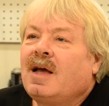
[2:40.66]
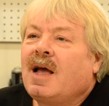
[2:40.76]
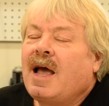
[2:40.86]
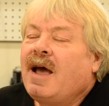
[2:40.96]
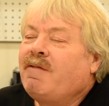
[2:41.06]

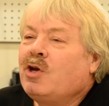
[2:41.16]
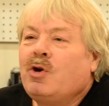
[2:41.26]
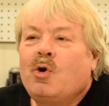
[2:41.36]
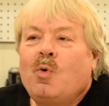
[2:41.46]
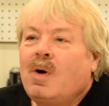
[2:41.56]

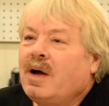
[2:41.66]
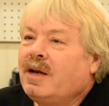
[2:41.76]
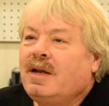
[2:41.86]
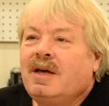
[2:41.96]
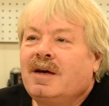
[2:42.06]
having no
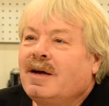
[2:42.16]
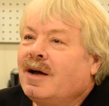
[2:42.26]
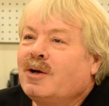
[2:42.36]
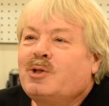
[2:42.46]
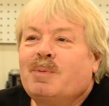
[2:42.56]
idea
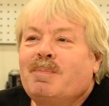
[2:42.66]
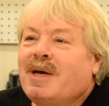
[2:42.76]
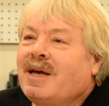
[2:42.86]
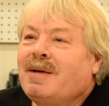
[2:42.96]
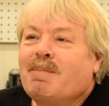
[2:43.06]
how to
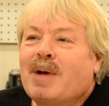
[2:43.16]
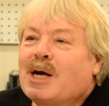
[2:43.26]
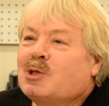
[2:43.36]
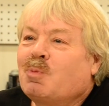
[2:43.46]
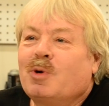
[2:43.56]

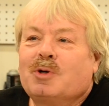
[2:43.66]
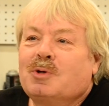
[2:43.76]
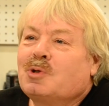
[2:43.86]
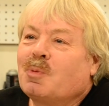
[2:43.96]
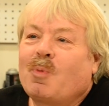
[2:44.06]
mass
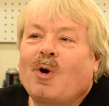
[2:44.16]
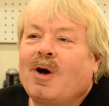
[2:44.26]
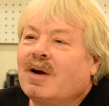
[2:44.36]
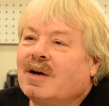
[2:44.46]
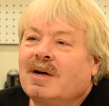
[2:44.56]
produce a
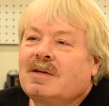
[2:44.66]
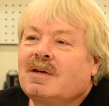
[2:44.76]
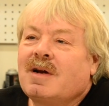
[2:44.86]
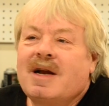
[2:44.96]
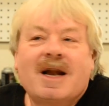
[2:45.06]
product,
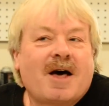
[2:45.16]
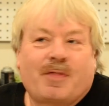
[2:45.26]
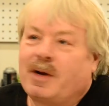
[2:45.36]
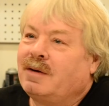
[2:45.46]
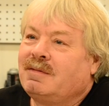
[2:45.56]

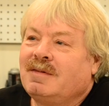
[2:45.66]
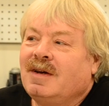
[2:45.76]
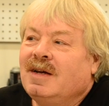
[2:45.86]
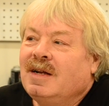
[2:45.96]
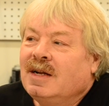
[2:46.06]
nothing.
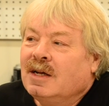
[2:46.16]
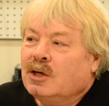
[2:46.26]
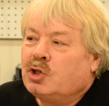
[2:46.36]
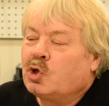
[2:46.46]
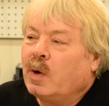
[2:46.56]

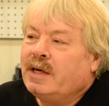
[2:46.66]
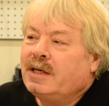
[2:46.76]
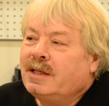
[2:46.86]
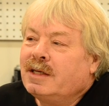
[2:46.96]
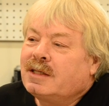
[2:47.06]
So I
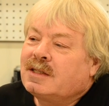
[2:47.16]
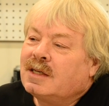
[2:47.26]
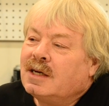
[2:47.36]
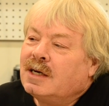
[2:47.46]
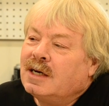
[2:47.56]
did this
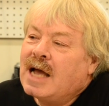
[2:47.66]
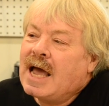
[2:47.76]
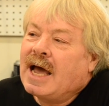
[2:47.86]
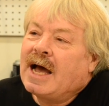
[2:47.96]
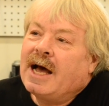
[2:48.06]

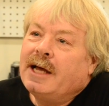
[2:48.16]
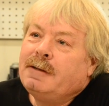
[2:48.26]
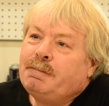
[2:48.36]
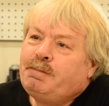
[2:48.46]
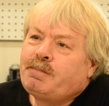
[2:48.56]

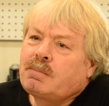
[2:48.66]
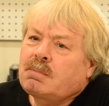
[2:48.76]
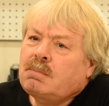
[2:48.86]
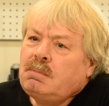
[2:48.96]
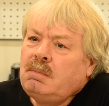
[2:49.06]
ad,
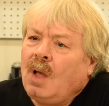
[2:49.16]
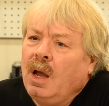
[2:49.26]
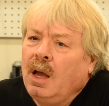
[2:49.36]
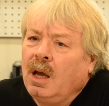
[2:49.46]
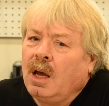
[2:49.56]

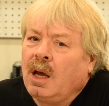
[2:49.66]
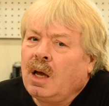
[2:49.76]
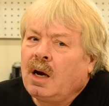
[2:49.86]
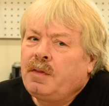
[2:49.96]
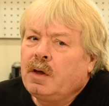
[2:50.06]

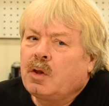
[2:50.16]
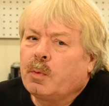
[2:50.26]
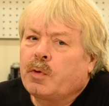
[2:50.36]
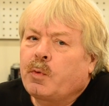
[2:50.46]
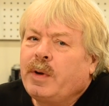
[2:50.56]
and I think there
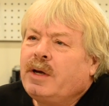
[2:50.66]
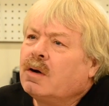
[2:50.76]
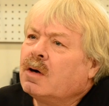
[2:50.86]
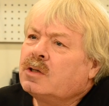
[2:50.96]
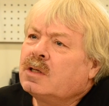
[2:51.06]
were 3
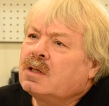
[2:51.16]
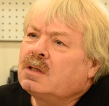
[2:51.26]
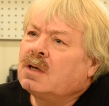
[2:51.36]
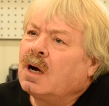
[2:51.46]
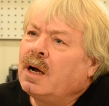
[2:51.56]
cars at the
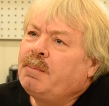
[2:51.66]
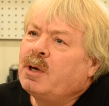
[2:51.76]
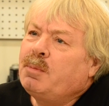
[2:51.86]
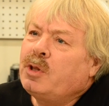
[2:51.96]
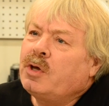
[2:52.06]
time,
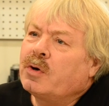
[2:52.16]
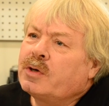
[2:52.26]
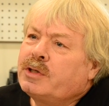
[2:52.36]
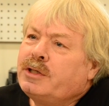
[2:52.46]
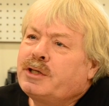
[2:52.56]
maybe the
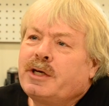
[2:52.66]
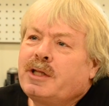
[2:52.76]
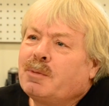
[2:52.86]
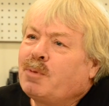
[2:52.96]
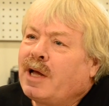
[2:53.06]

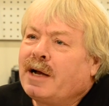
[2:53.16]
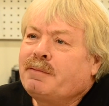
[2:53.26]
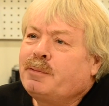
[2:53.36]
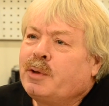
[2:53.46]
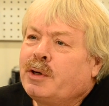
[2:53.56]
RC10, the
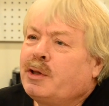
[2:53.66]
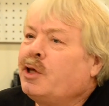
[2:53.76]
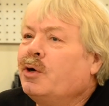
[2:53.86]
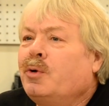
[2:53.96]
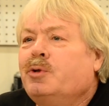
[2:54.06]
Blackfoot, and
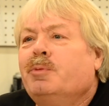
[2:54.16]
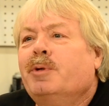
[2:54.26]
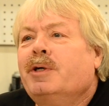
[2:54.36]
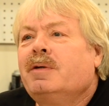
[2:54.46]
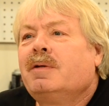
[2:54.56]
the Ultima.
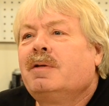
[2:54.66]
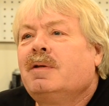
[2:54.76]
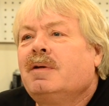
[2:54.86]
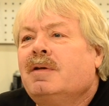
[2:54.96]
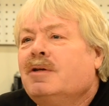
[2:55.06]
Okay.
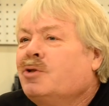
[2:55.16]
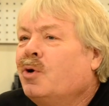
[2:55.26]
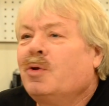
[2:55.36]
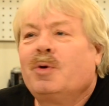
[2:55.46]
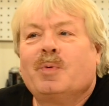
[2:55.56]
That's
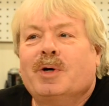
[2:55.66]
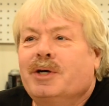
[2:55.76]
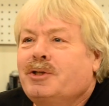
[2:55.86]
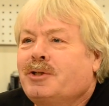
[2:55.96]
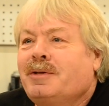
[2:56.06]
all there
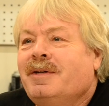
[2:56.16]
was.